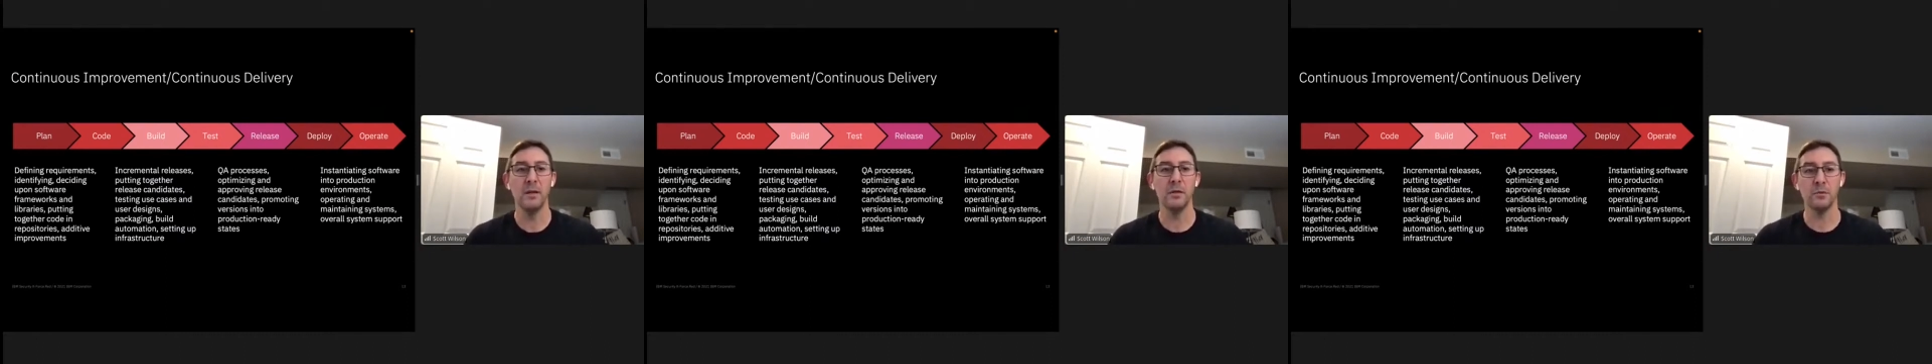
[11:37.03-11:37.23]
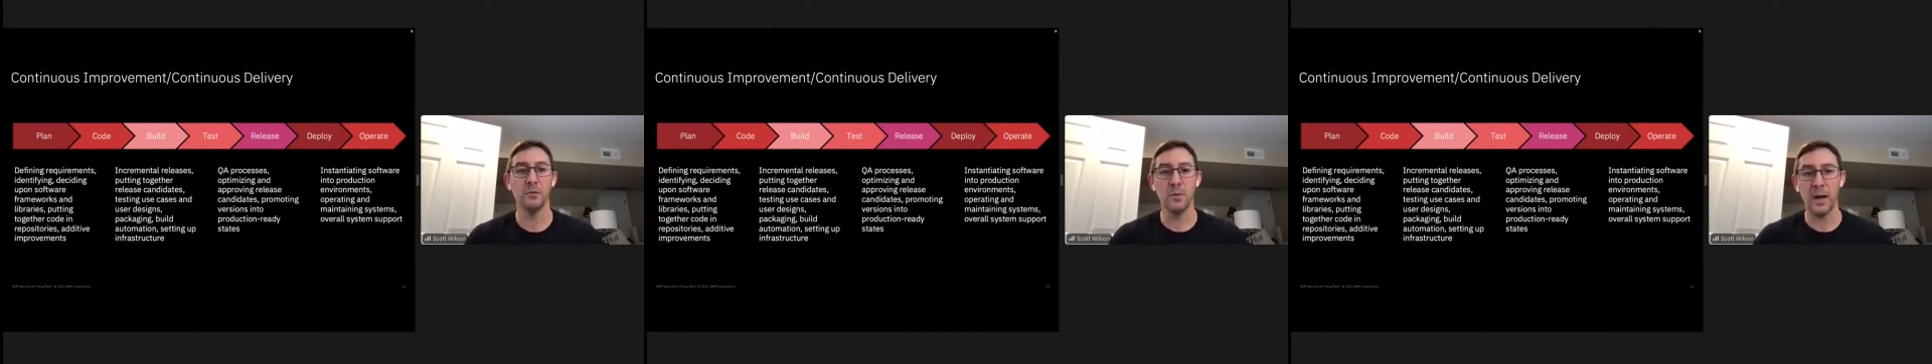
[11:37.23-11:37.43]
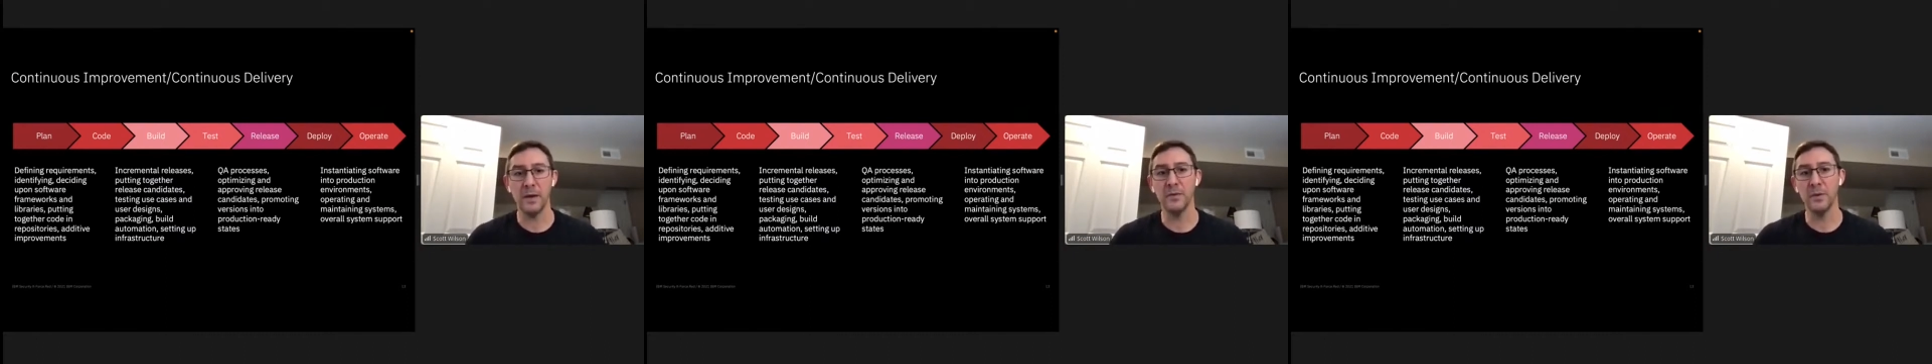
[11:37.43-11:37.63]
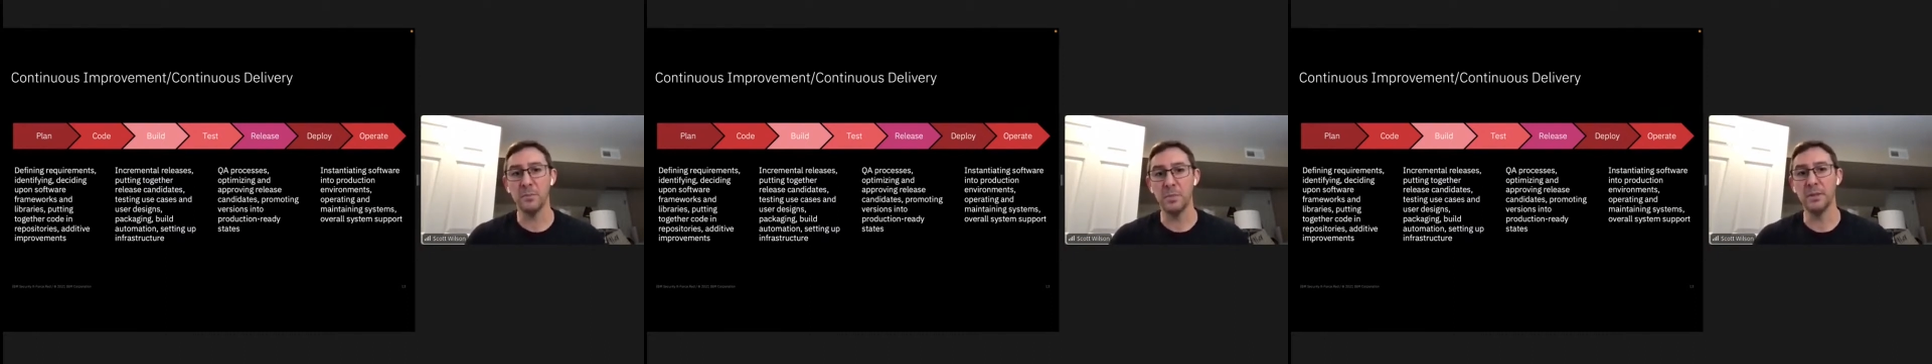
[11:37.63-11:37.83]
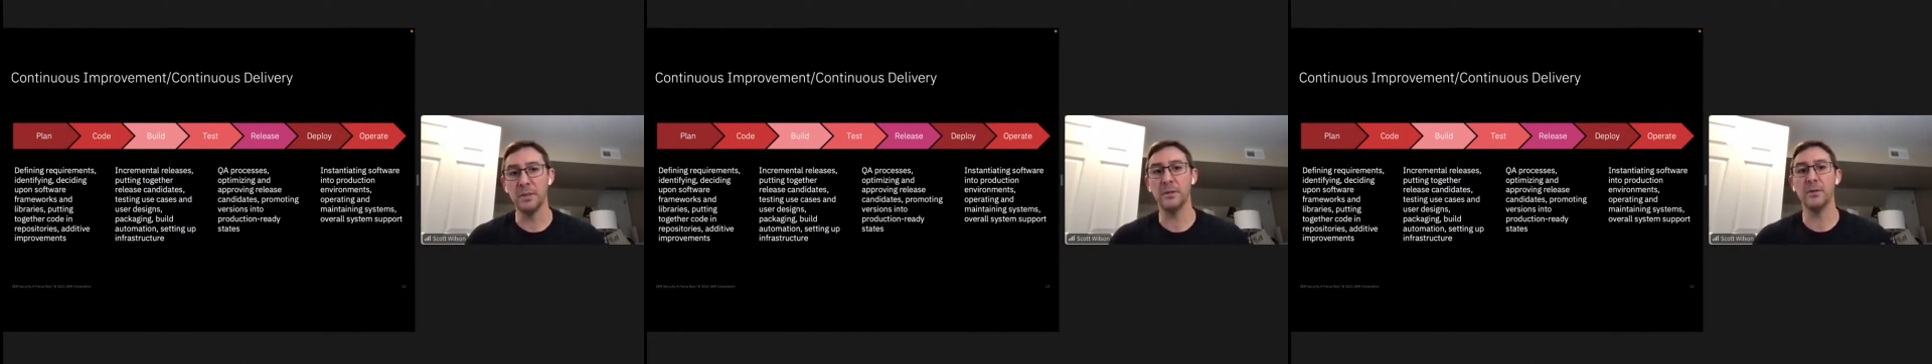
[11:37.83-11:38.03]
Throughout the
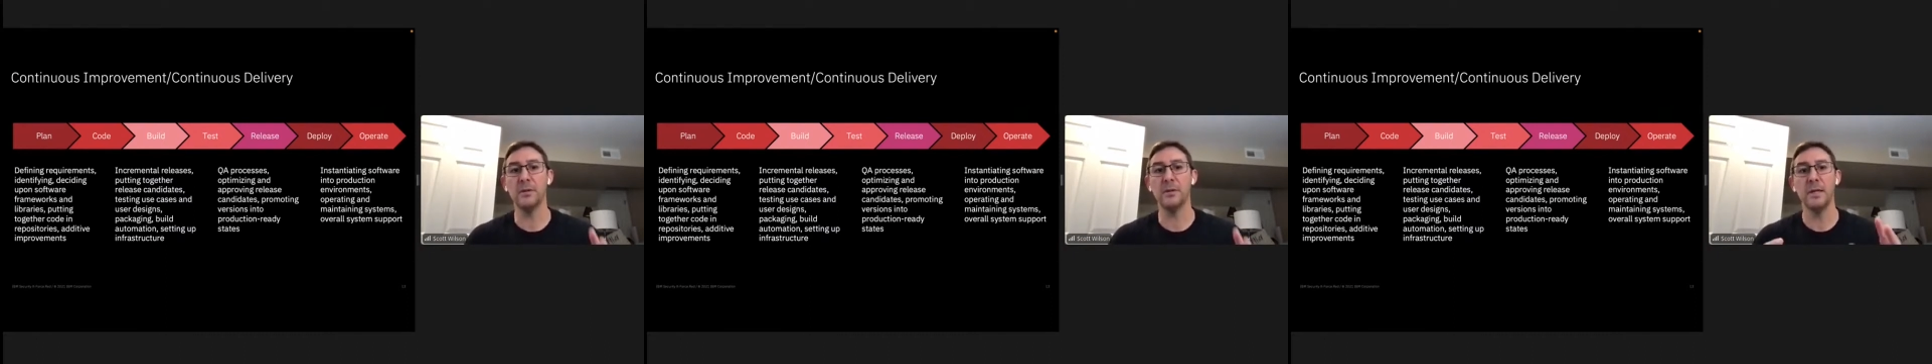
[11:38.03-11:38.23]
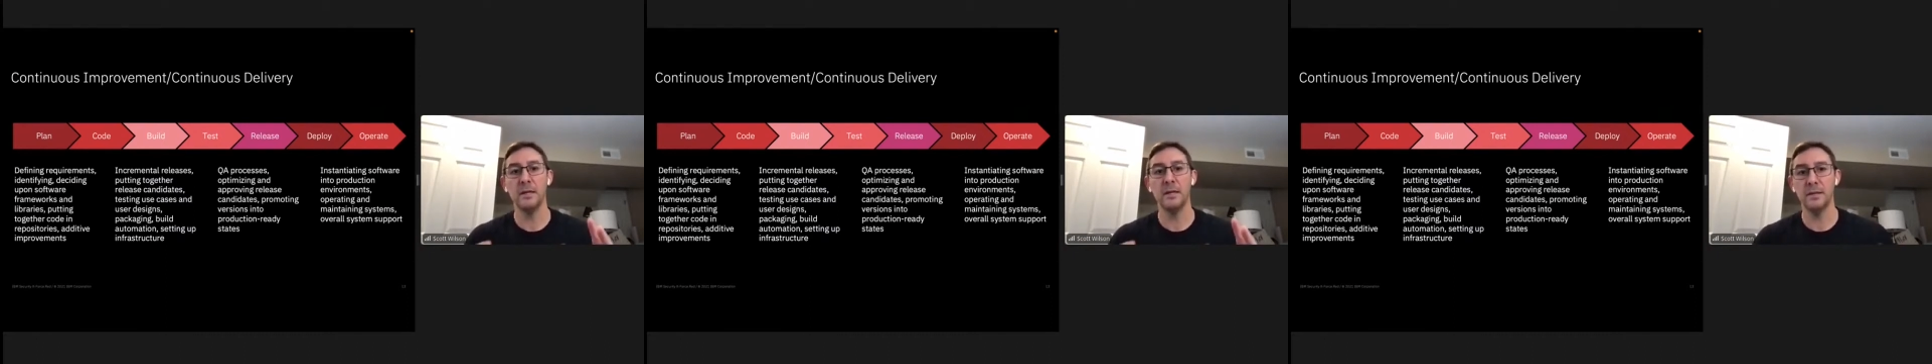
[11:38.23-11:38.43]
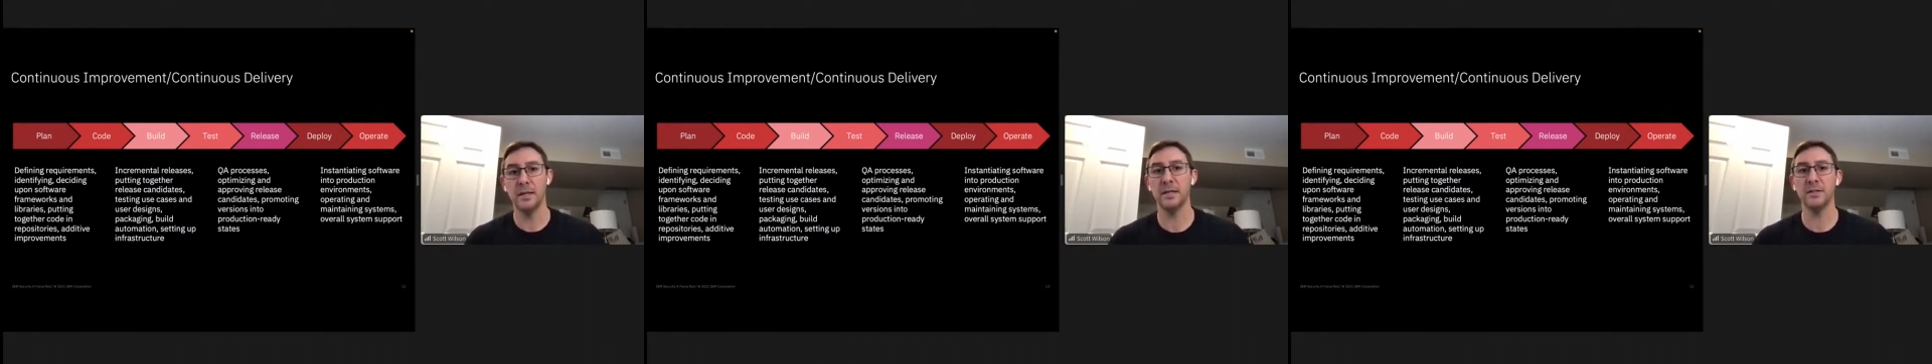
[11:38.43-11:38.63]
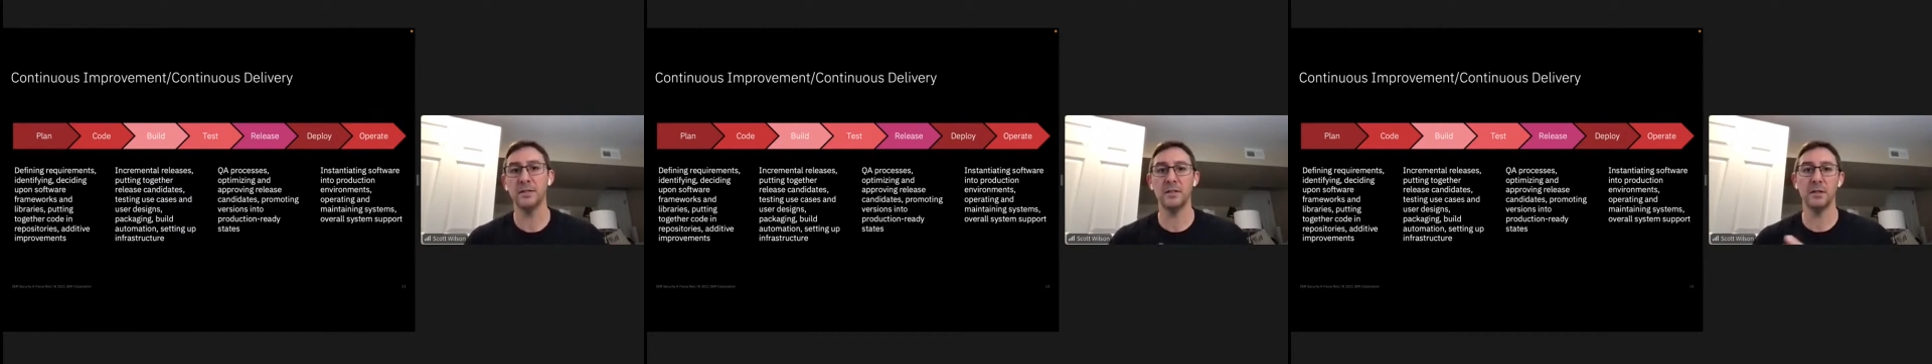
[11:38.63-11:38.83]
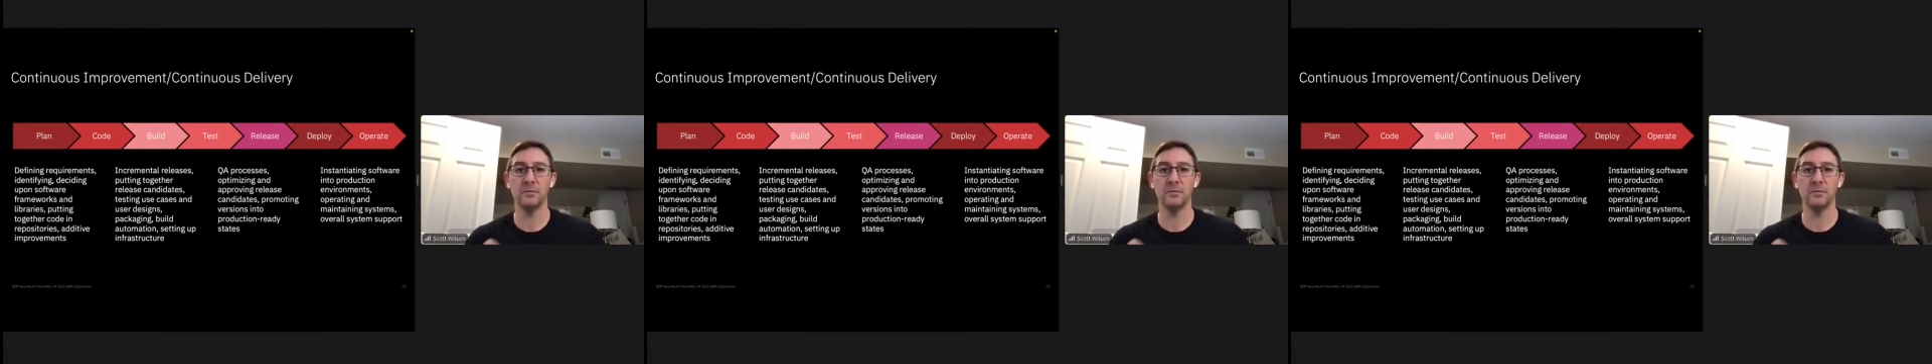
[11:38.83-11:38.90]
build, test,